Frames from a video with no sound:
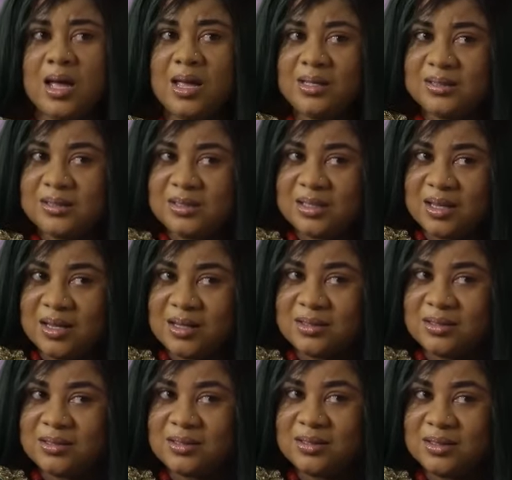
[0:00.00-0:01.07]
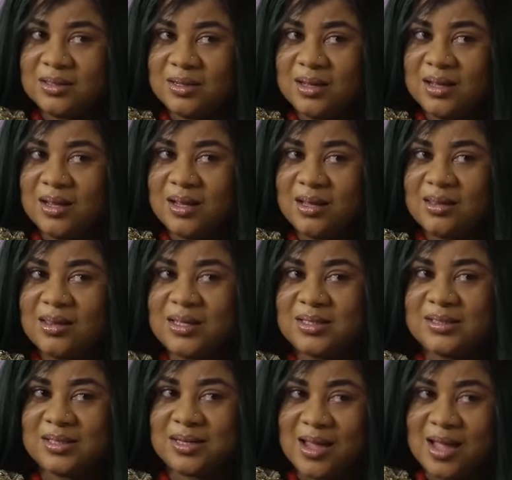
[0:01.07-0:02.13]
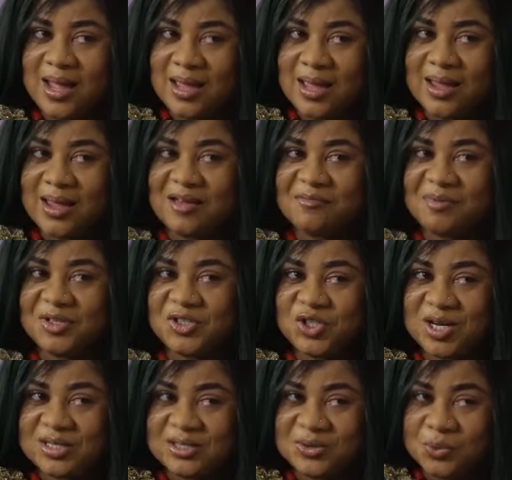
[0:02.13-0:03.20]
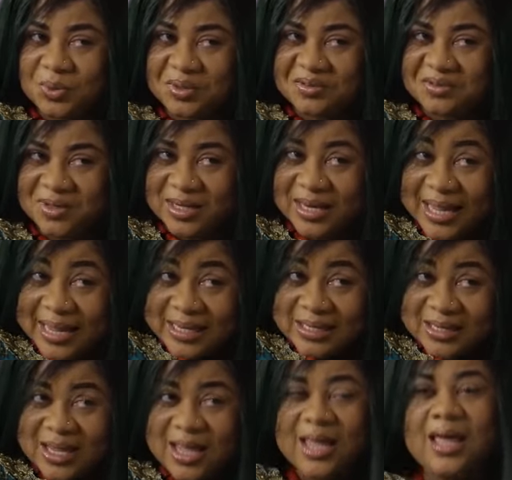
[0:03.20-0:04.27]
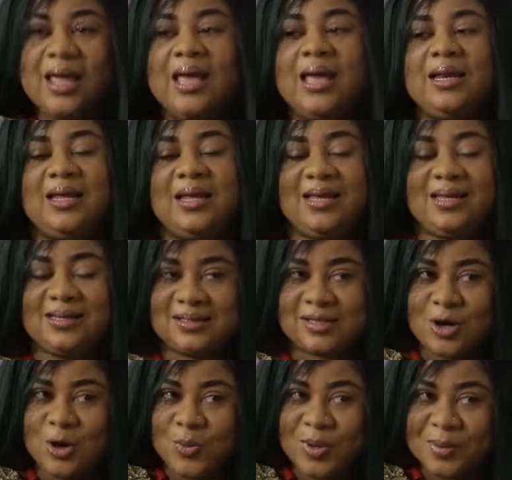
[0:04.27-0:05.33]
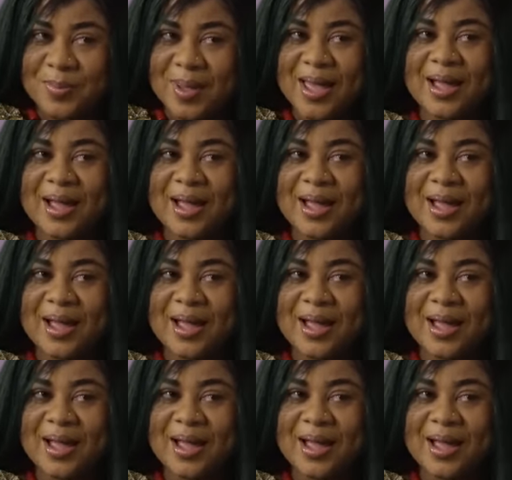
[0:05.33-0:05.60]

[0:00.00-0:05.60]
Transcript: I said, there's a guy I have been chatting with online, and he is coming